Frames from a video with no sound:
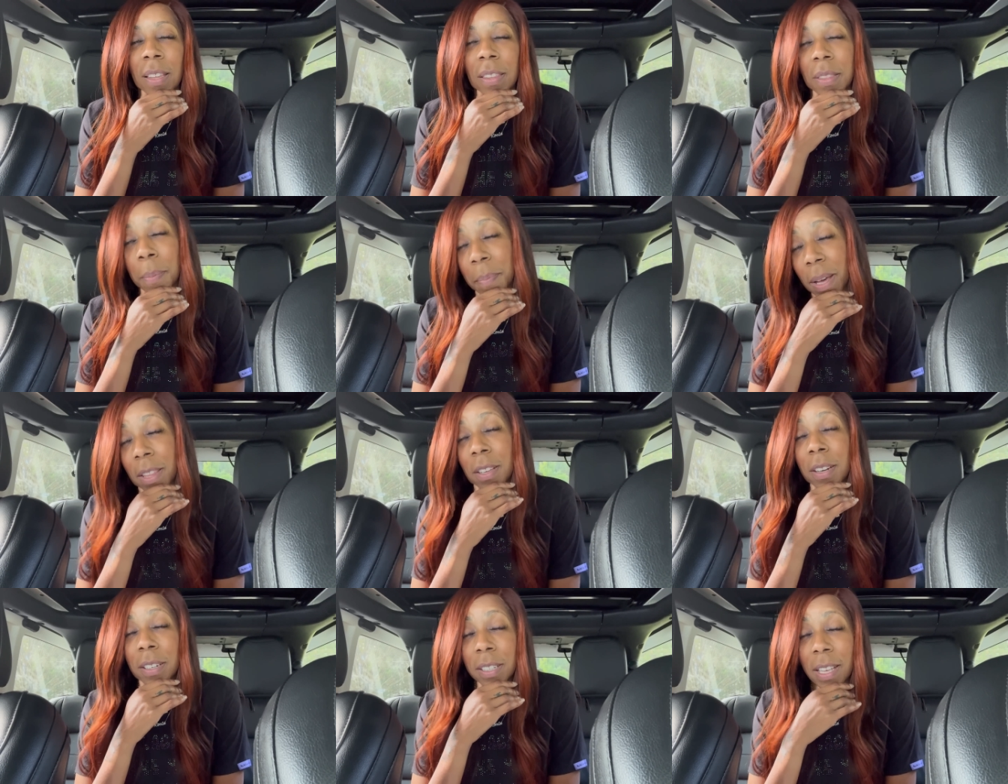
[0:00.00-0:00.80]
the
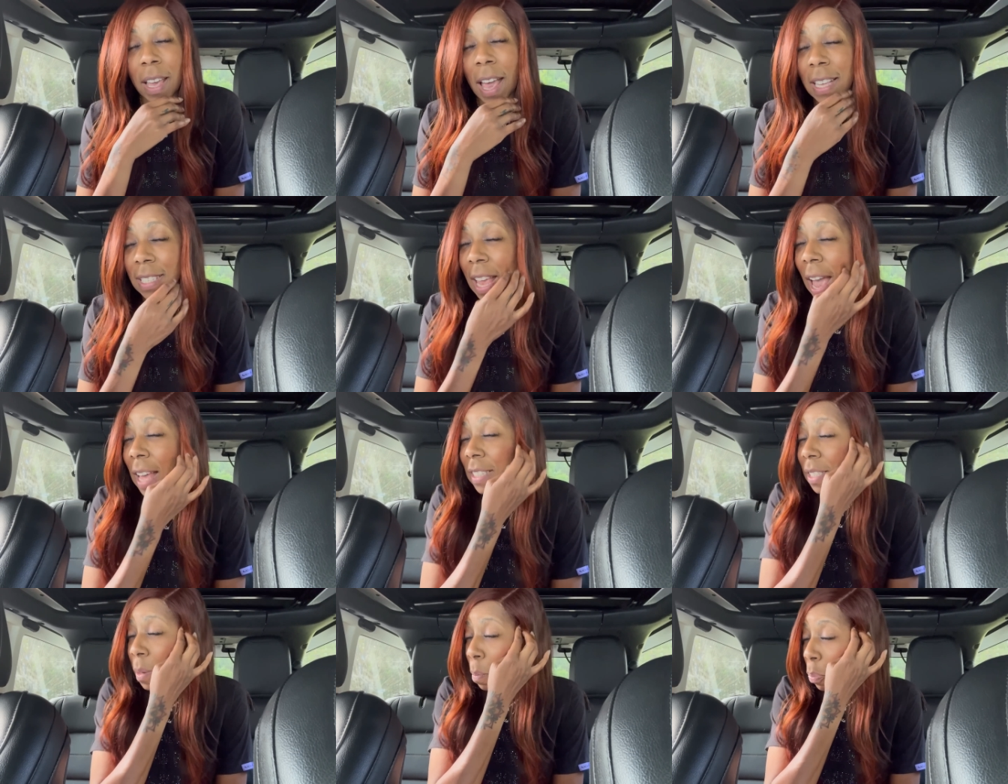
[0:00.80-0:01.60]
mother has
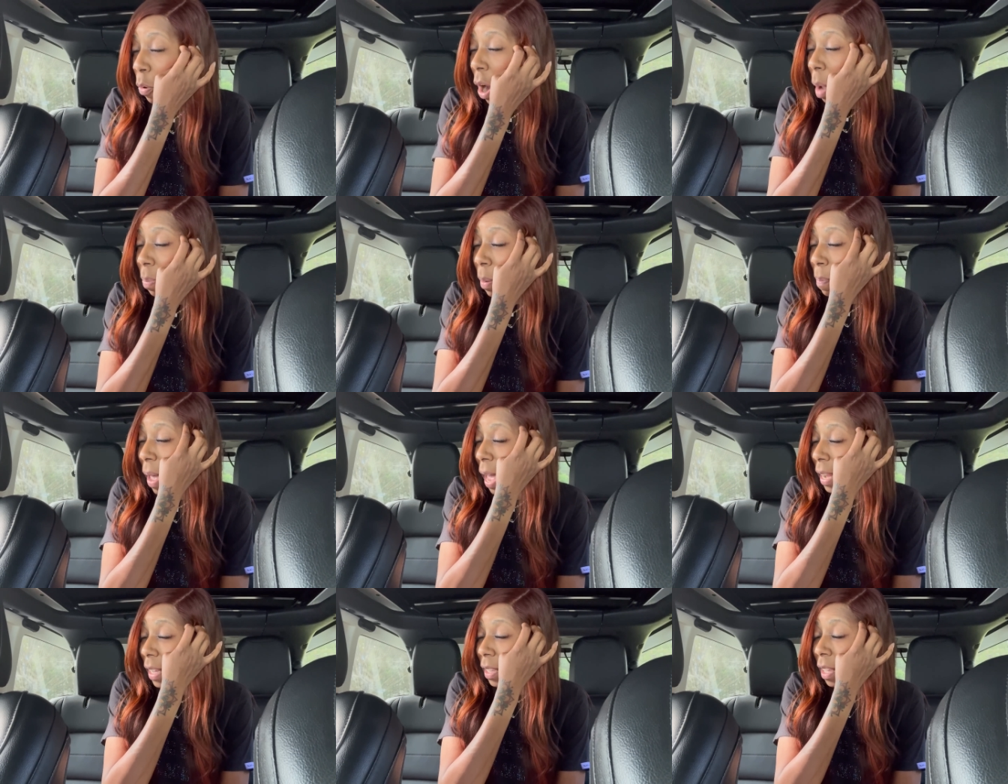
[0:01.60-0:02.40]
had some
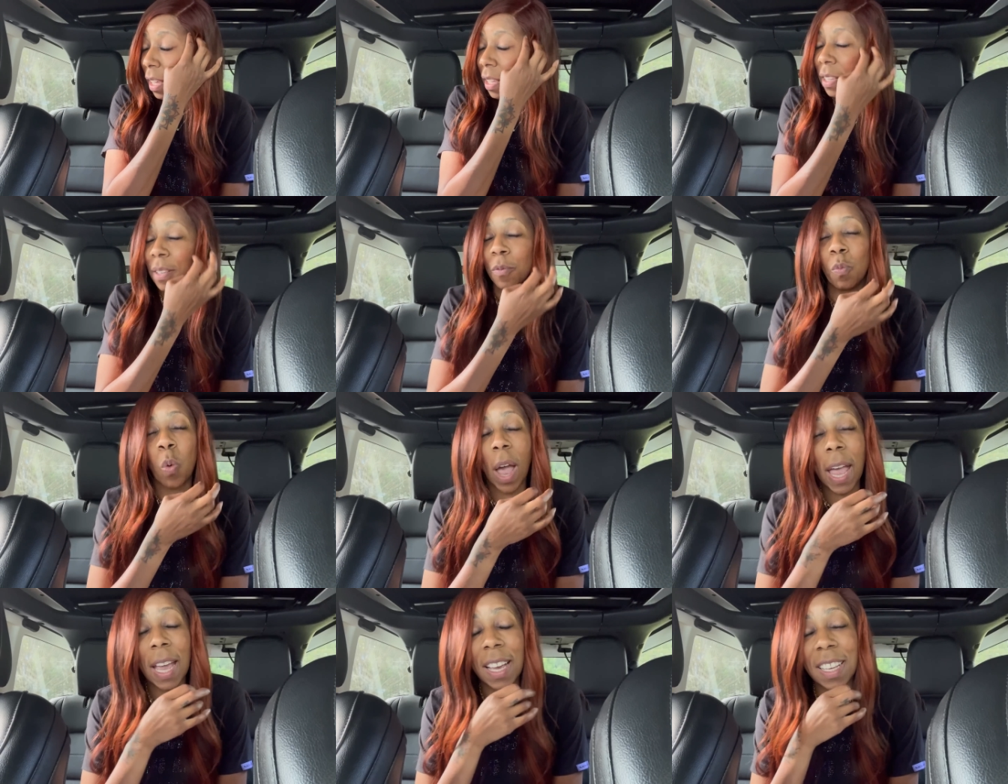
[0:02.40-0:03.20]
problematic
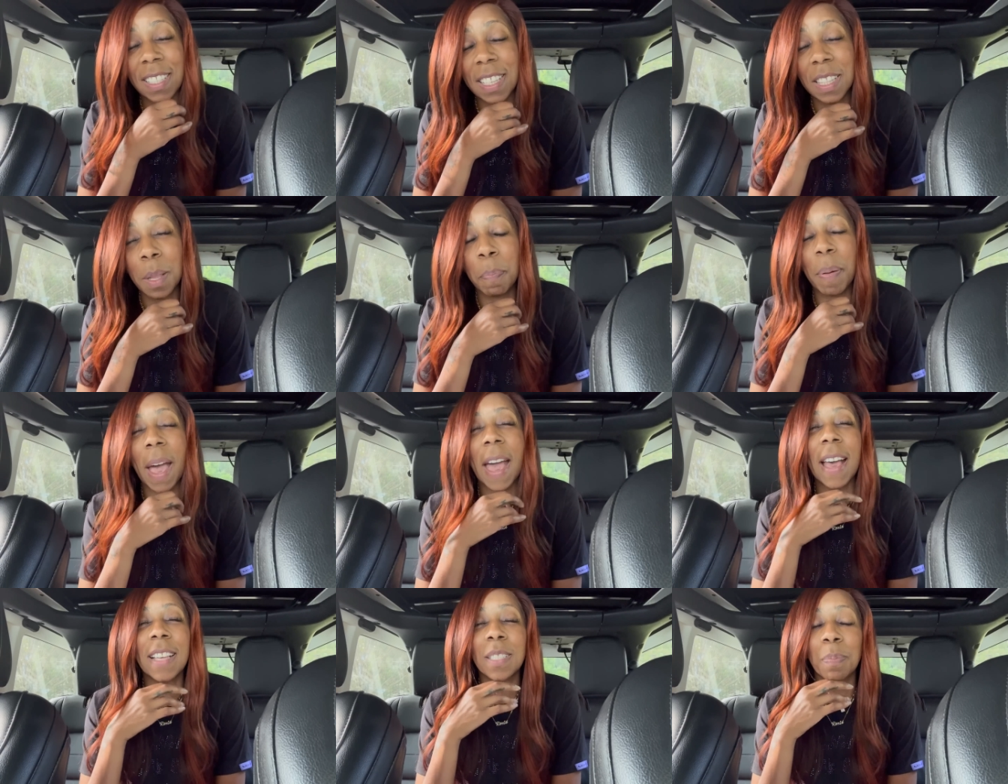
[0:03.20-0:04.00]
ways in the
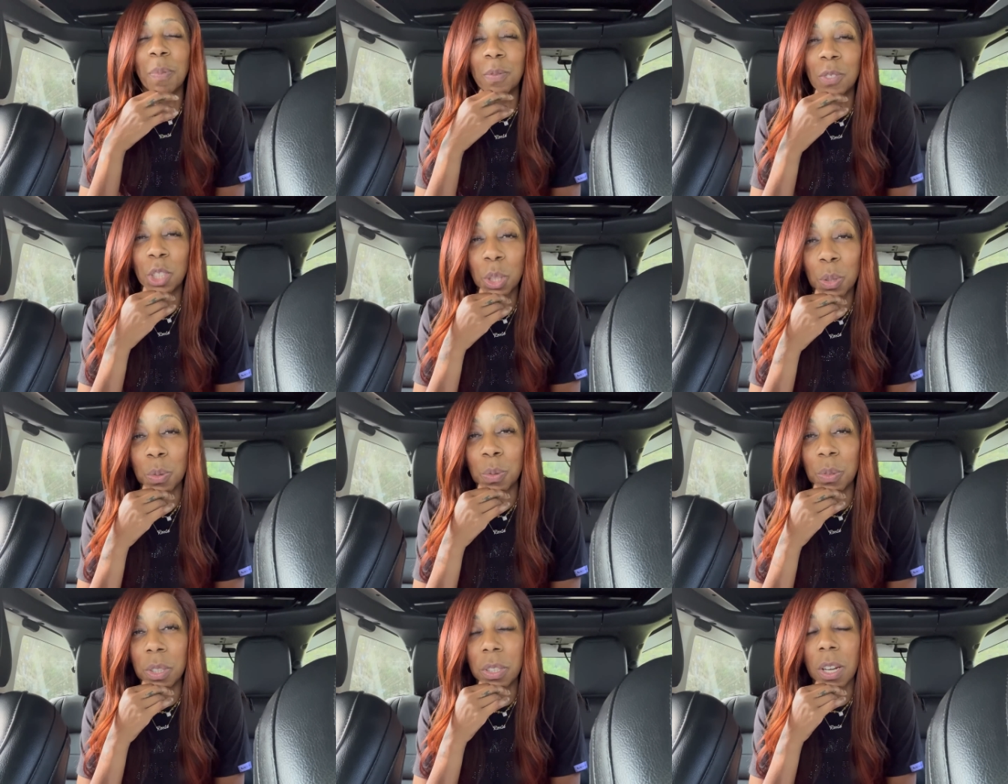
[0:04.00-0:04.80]
past
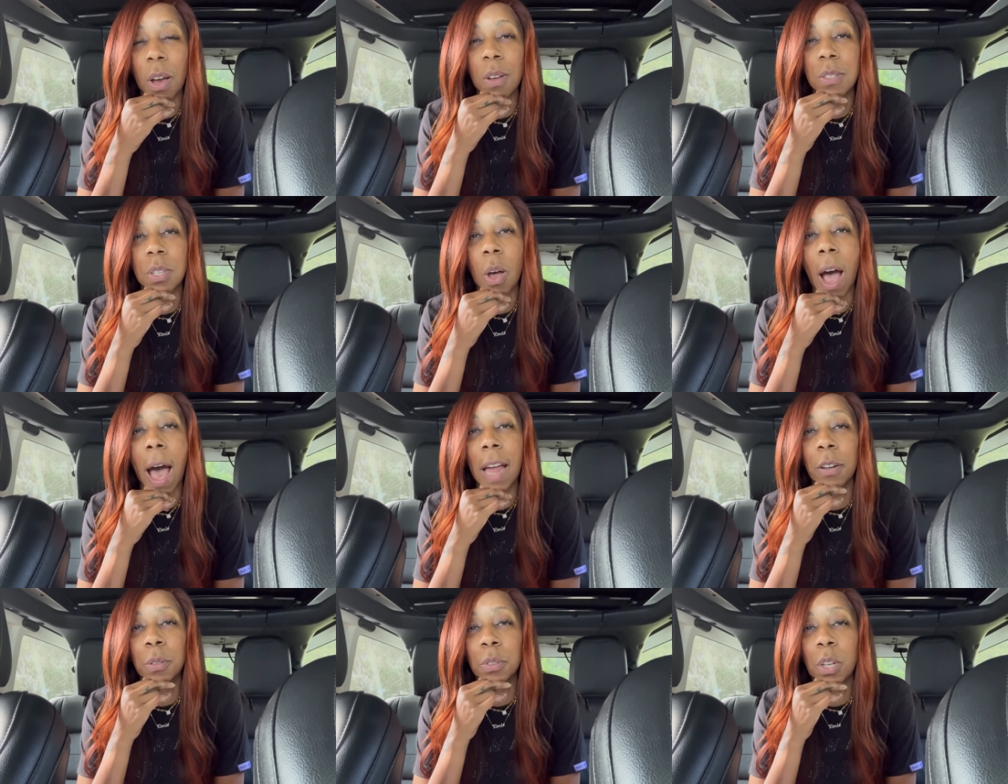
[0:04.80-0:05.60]
too, you know. So
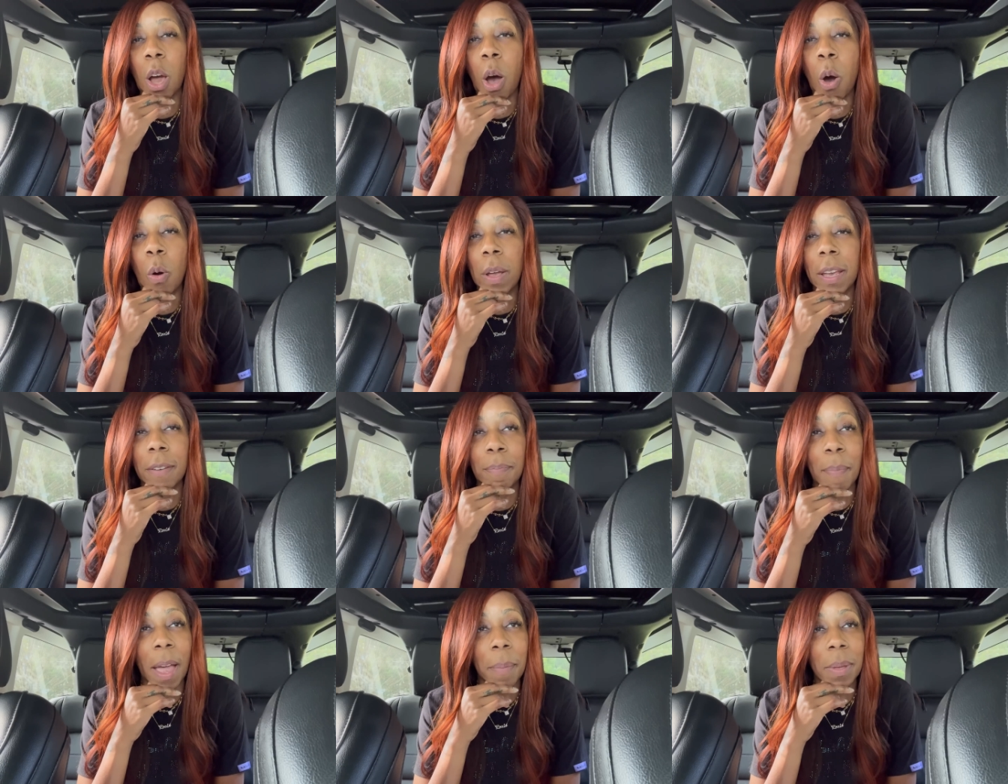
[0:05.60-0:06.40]
I don't know
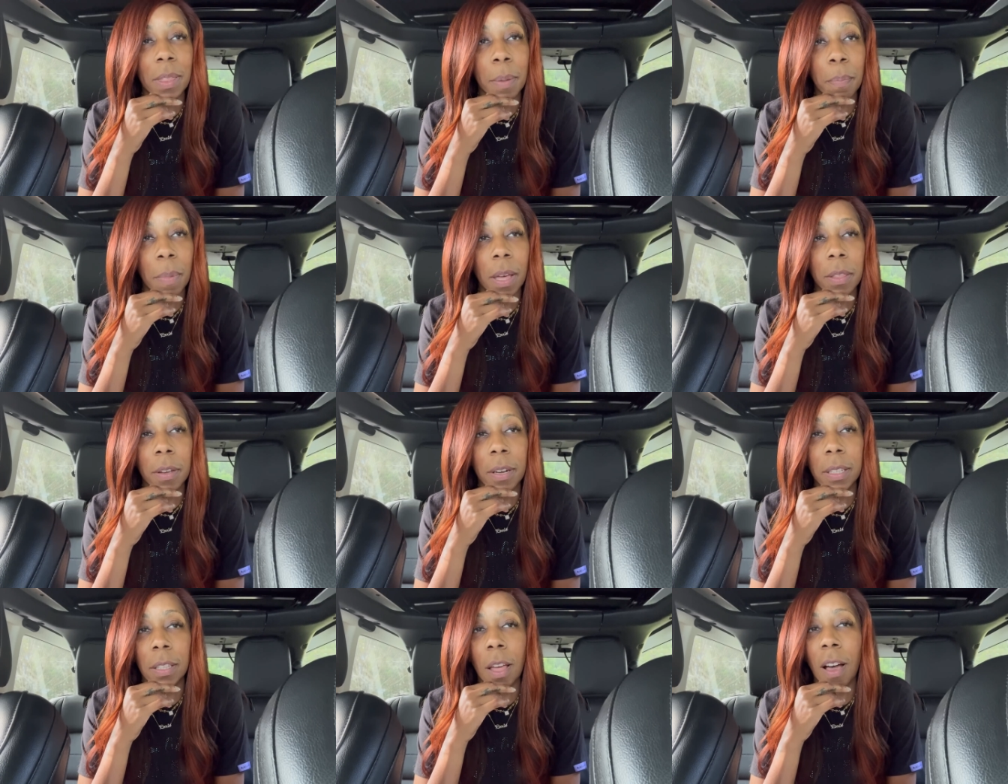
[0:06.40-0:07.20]
if maybe the
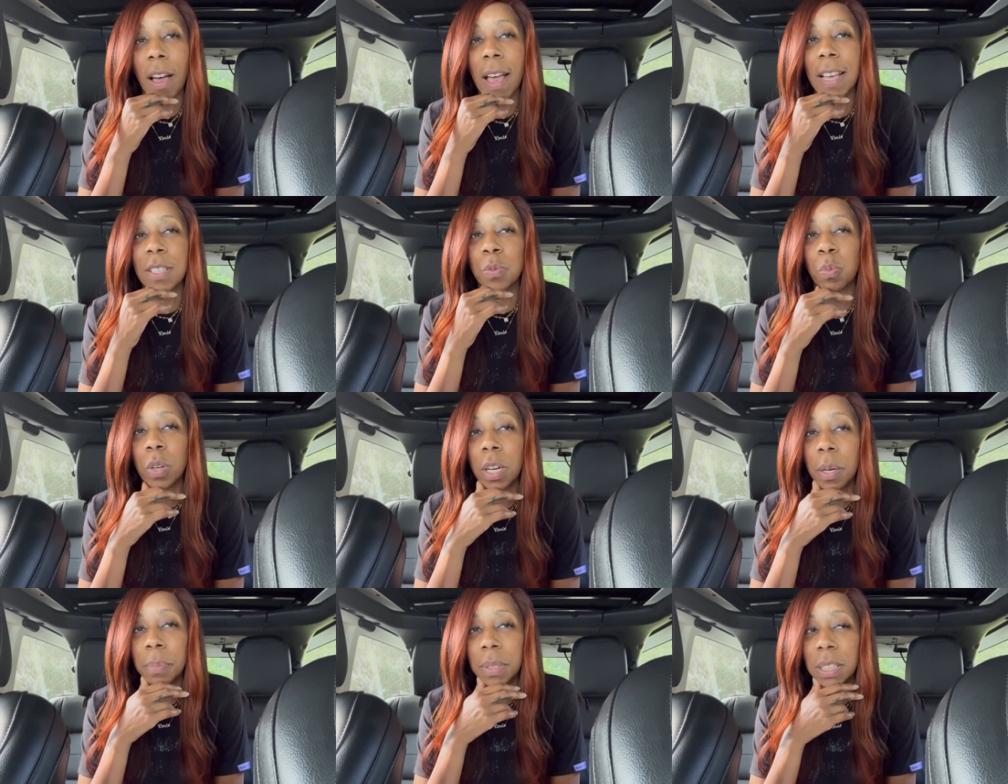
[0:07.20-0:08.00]
mother-in-law has
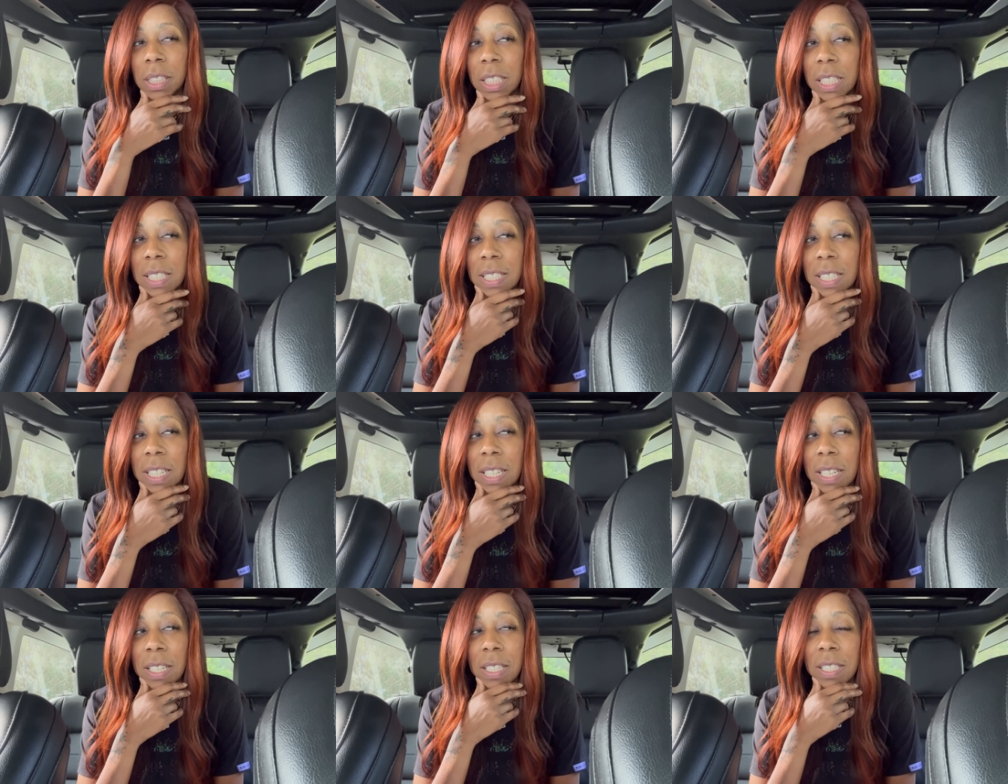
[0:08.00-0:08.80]
rubbed
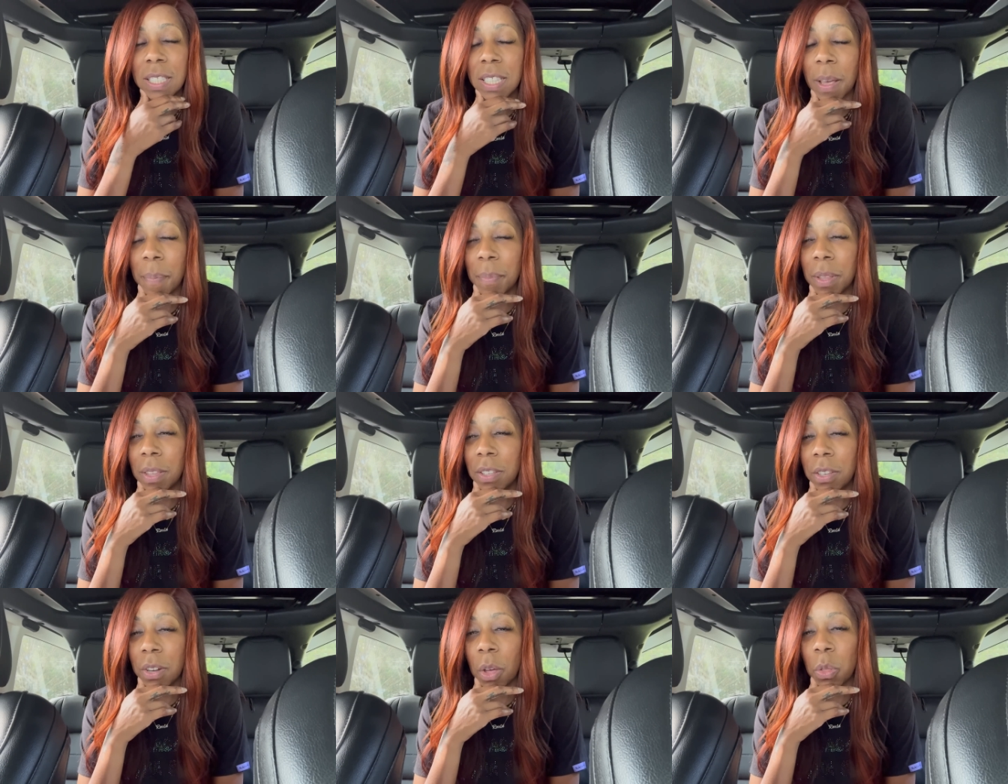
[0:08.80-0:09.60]
Jeezy some,
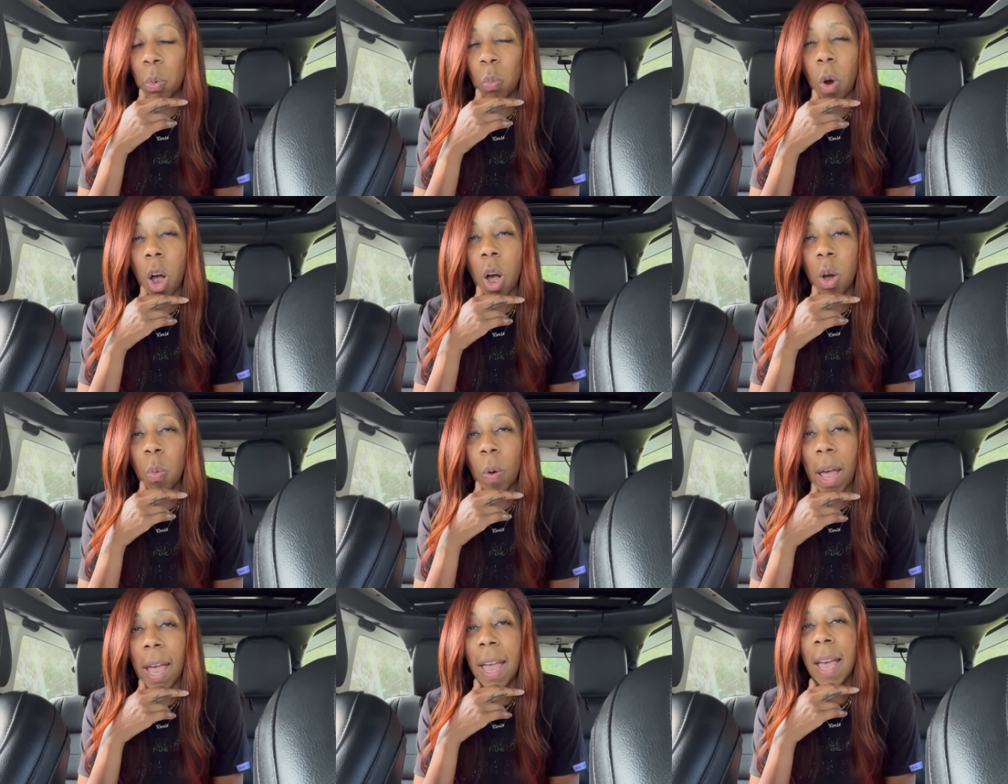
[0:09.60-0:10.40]
you know, the
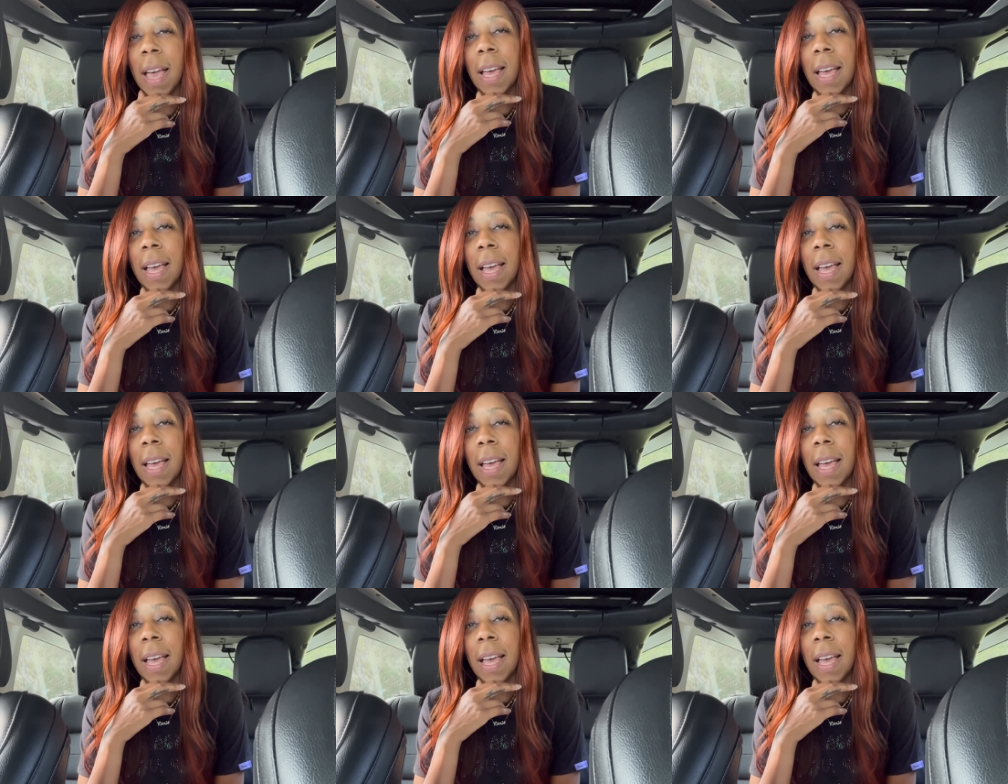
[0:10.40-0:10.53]
wrong way